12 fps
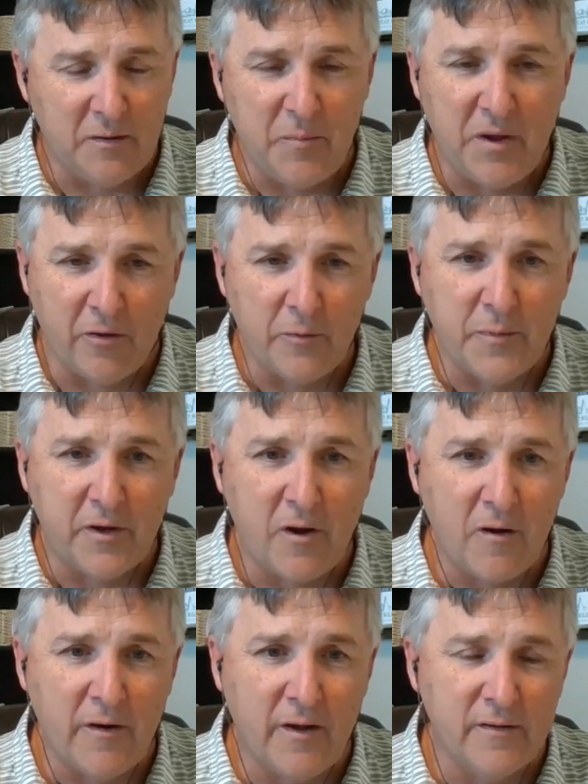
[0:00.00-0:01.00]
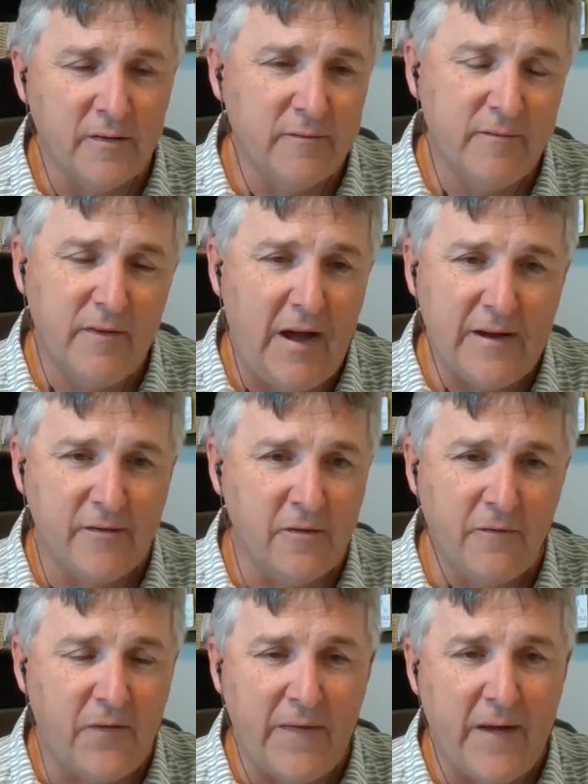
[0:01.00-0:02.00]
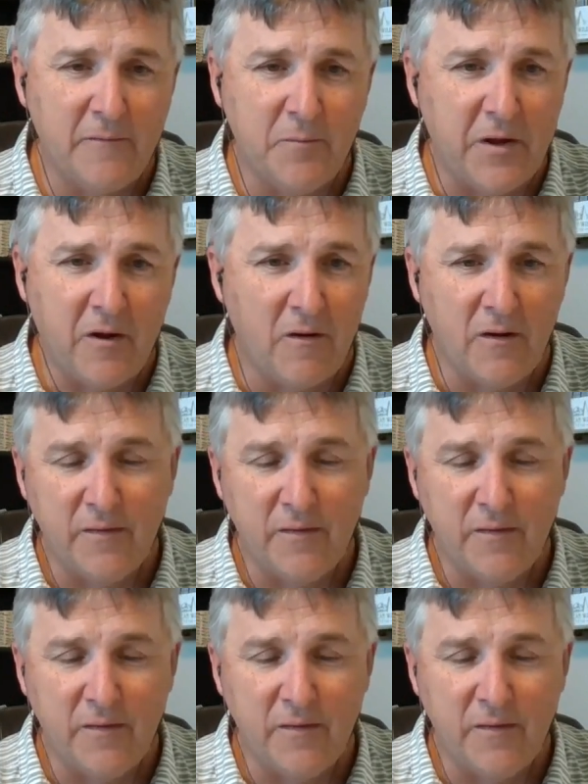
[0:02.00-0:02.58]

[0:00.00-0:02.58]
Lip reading: to be a little bit courteous, and I just don't find that to be courteous.